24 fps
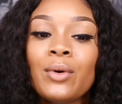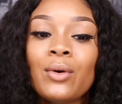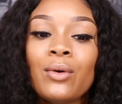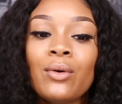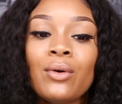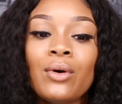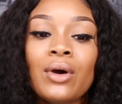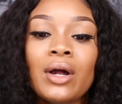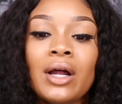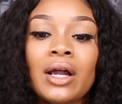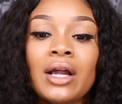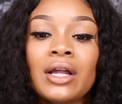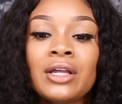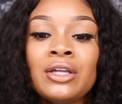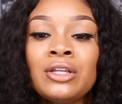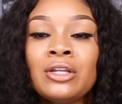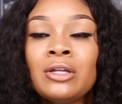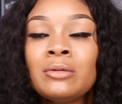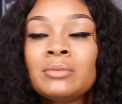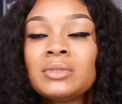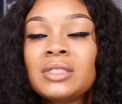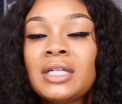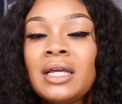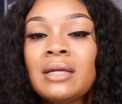or, you know
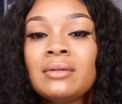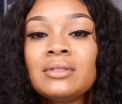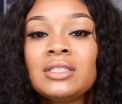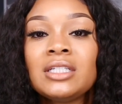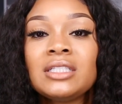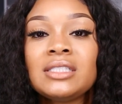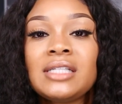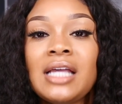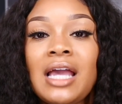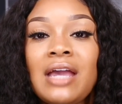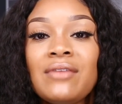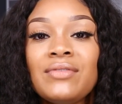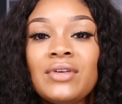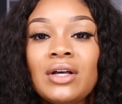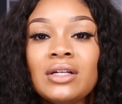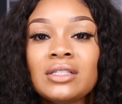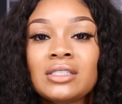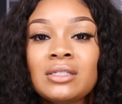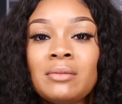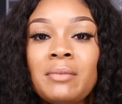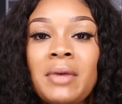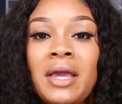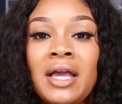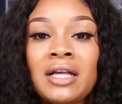what I'm saying, just gave y'all
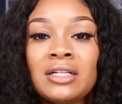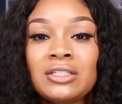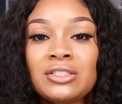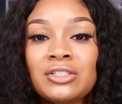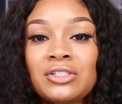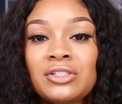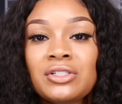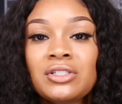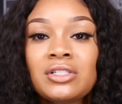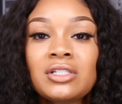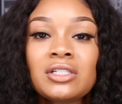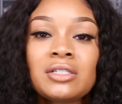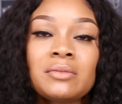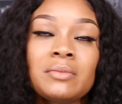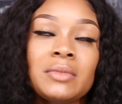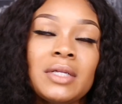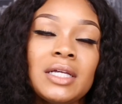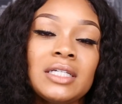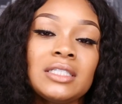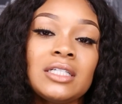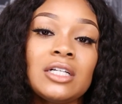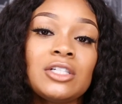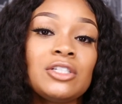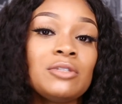some answers to some
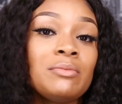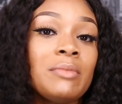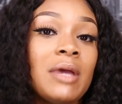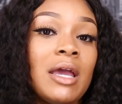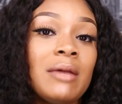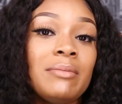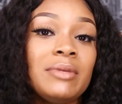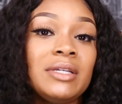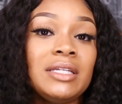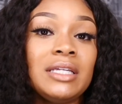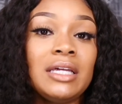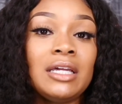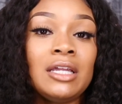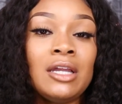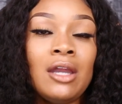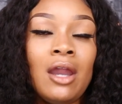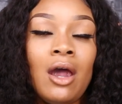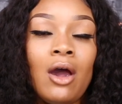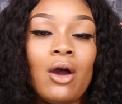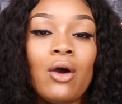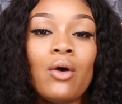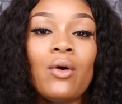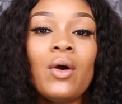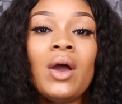things that you maybe didn't
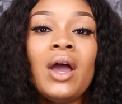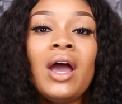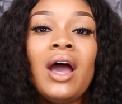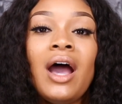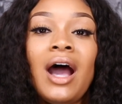know.